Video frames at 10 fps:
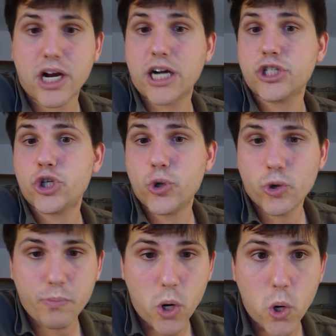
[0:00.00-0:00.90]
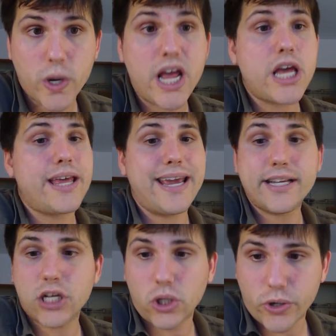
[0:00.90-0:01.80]
on tutor mode. It
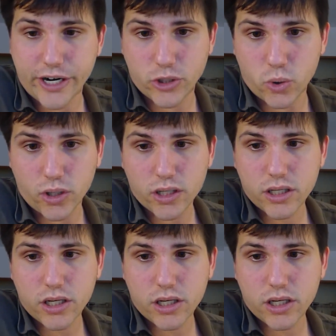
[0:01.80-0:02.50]
is a learning tool.